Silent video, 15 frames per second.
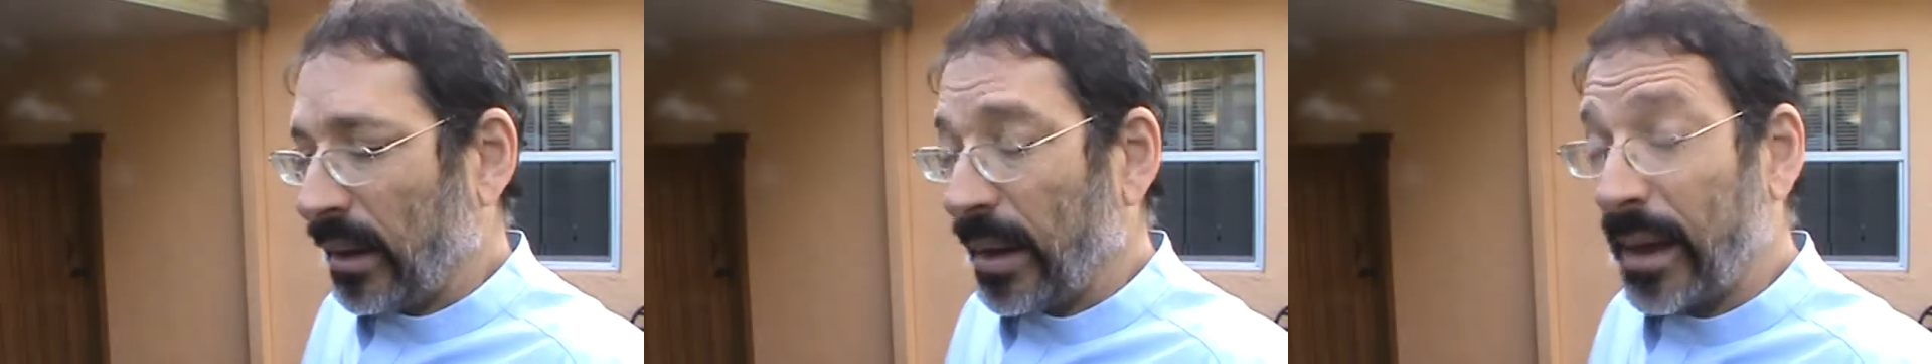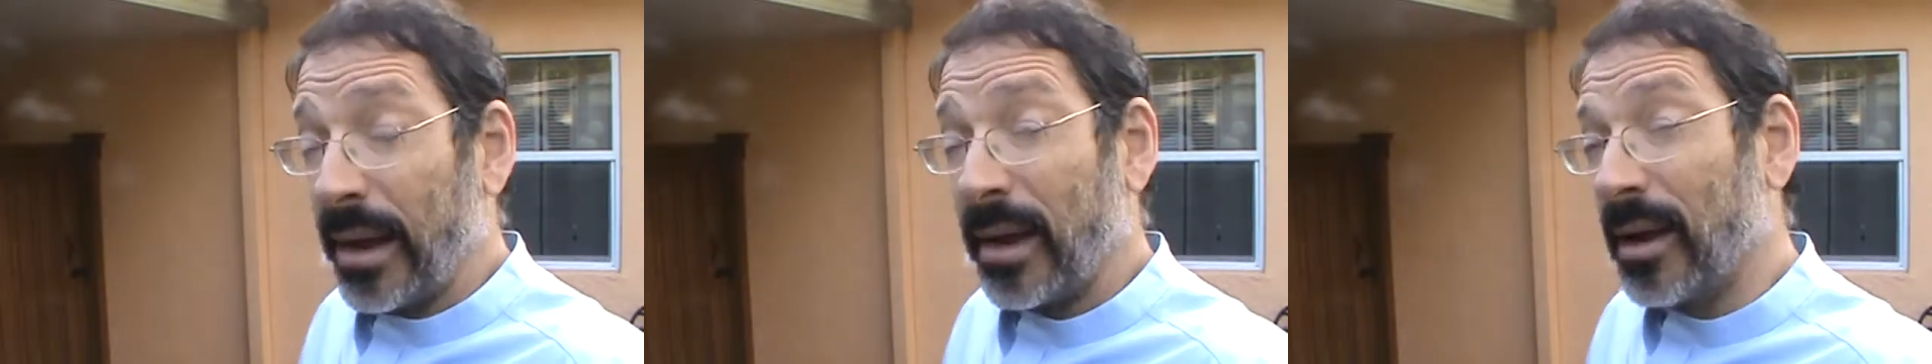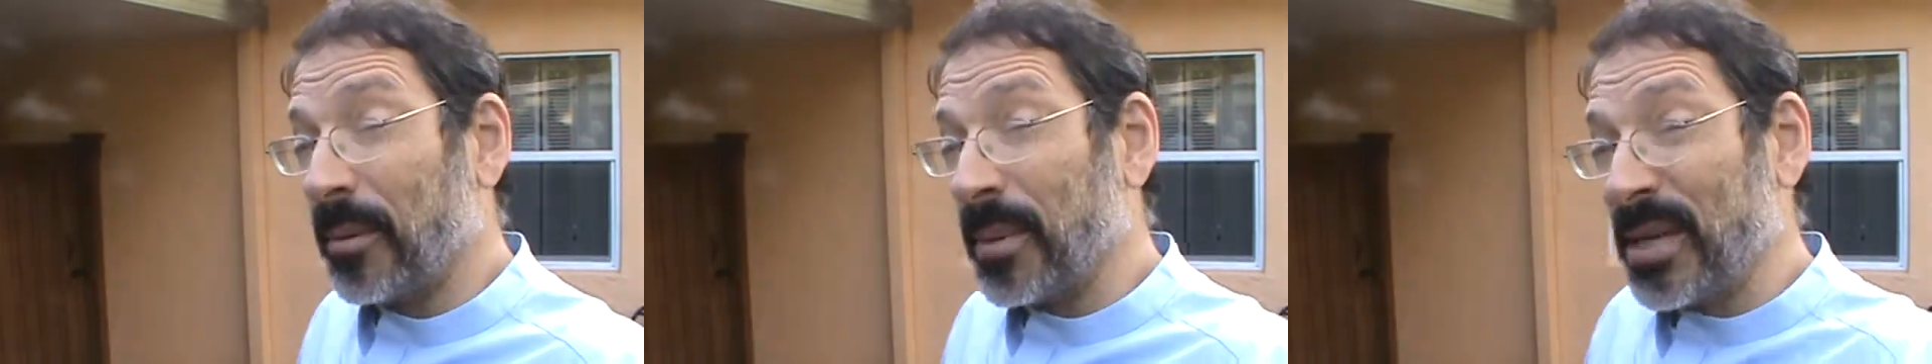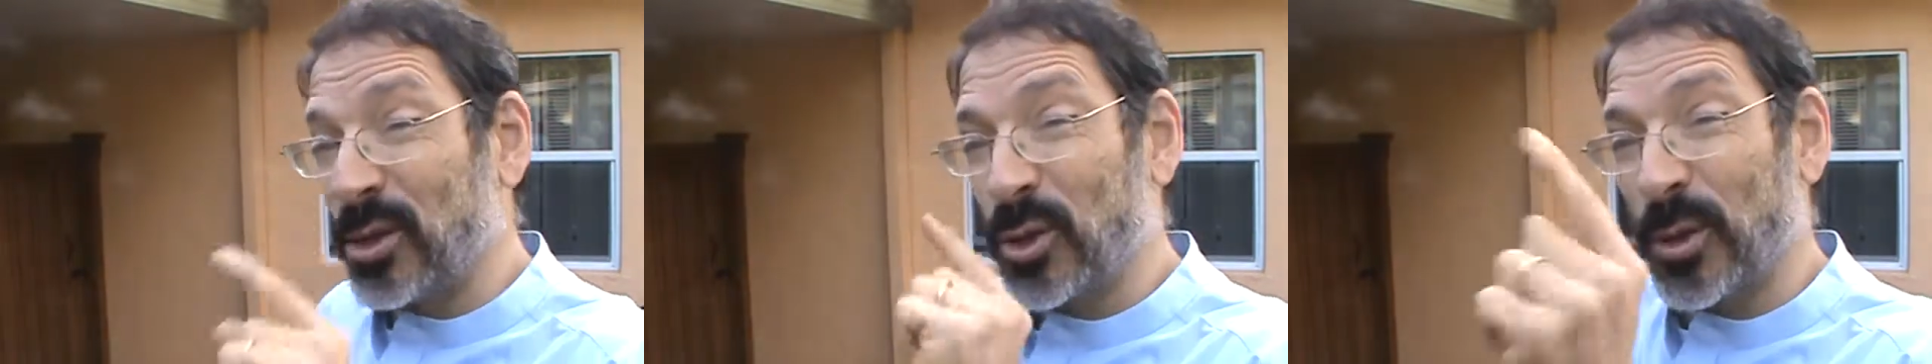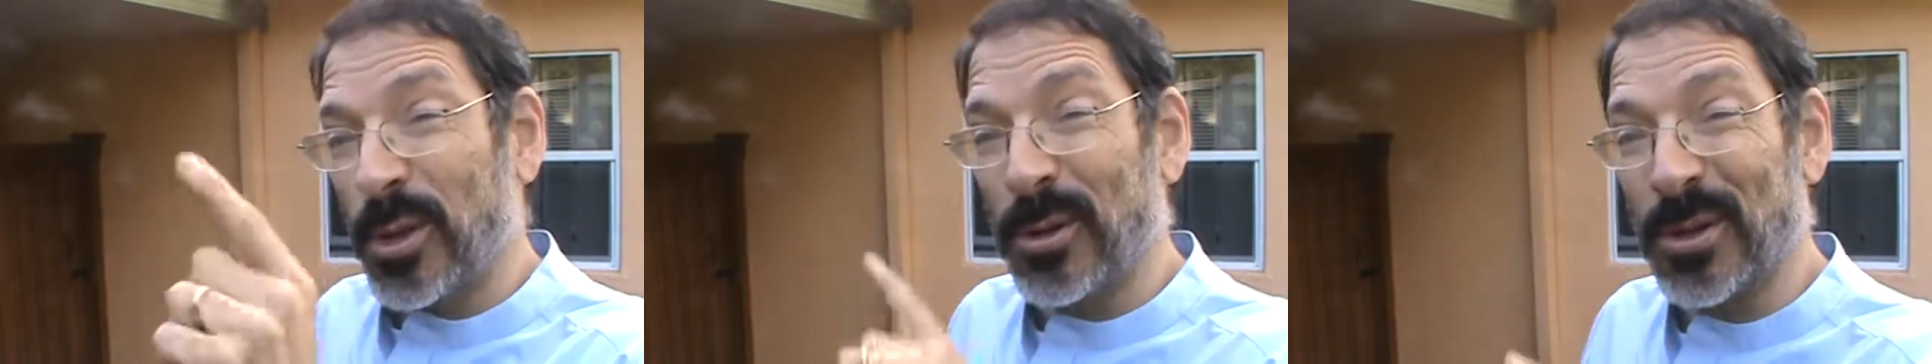And I make
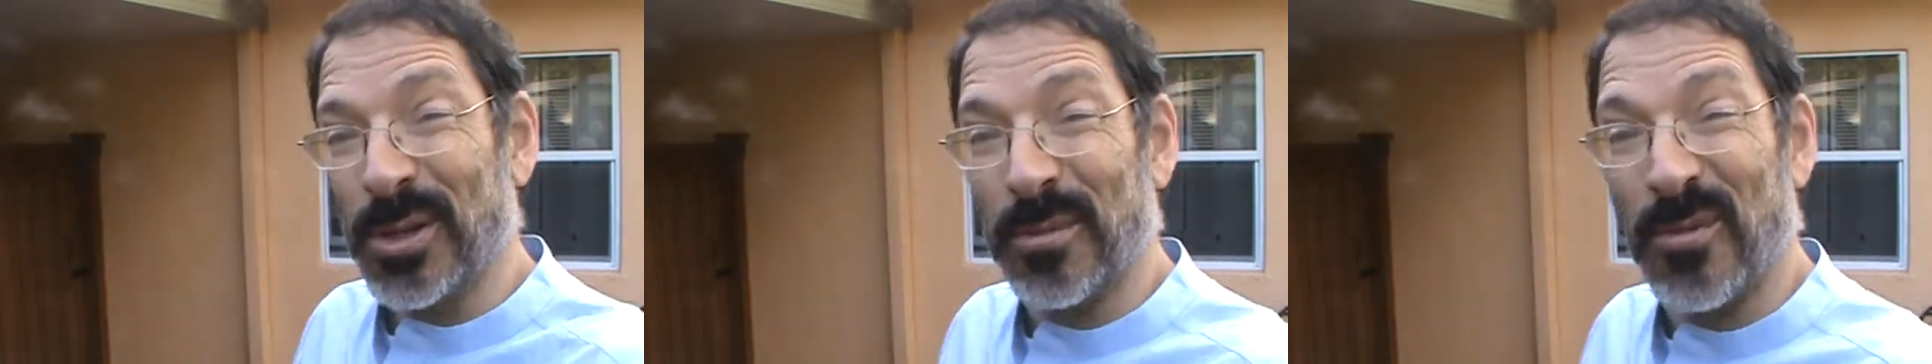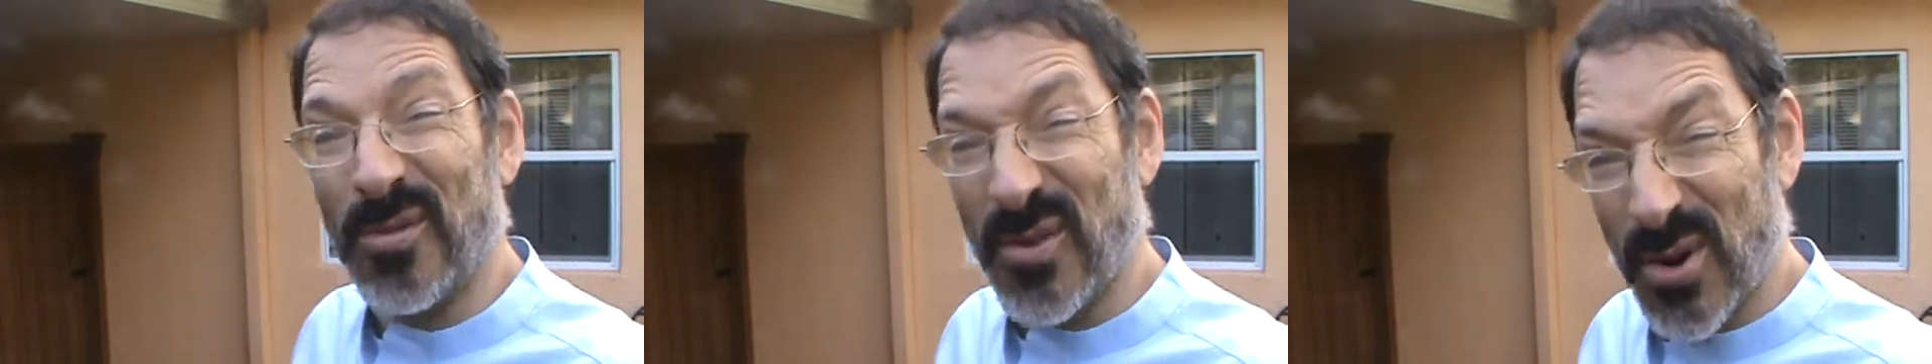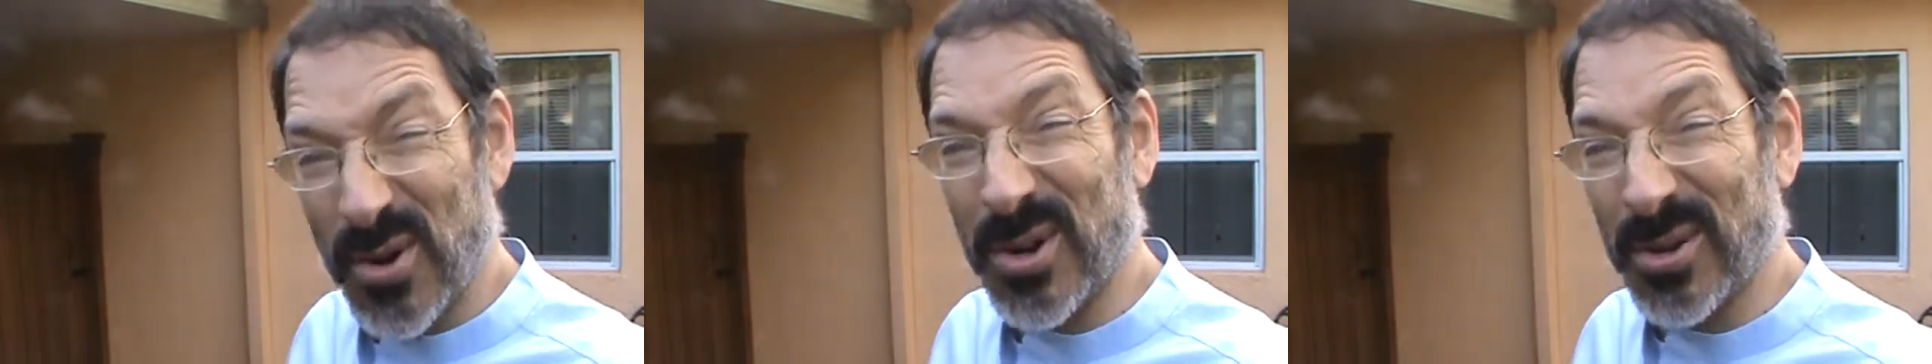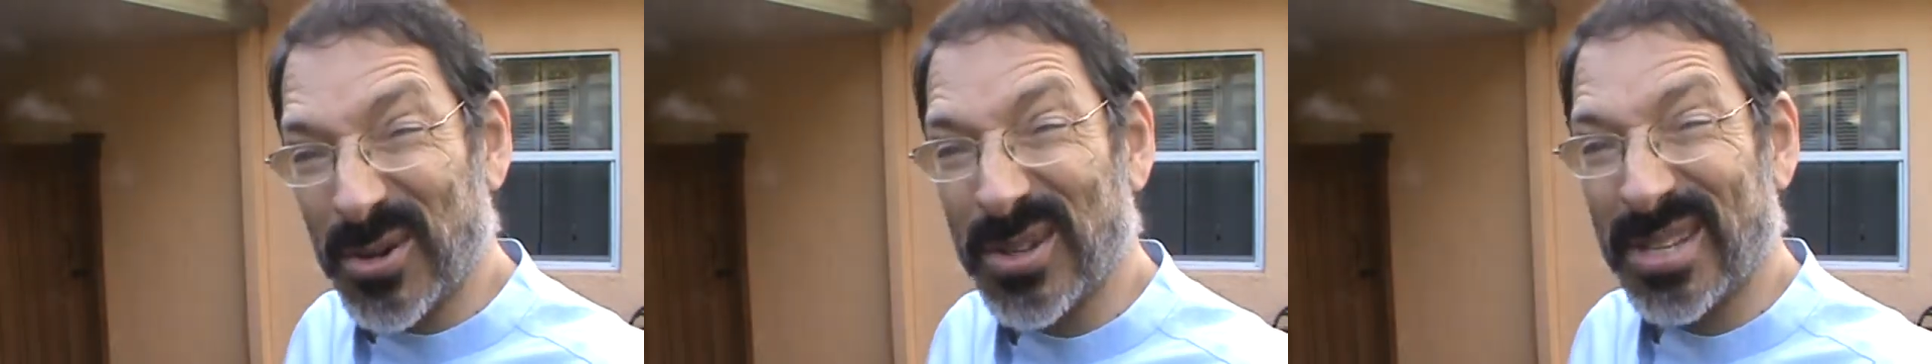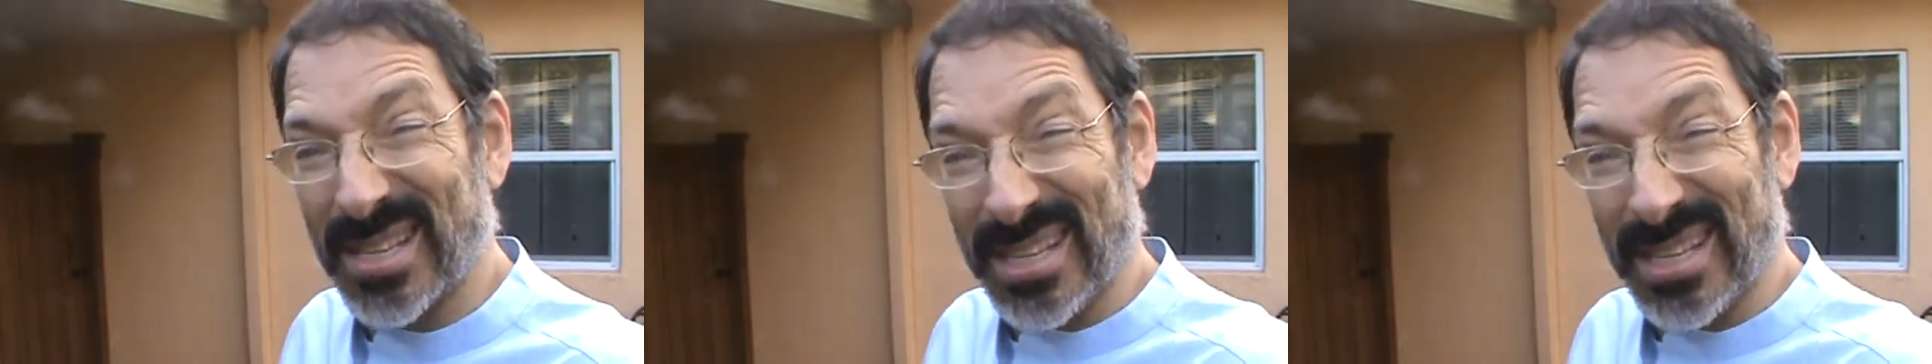sure there's some photos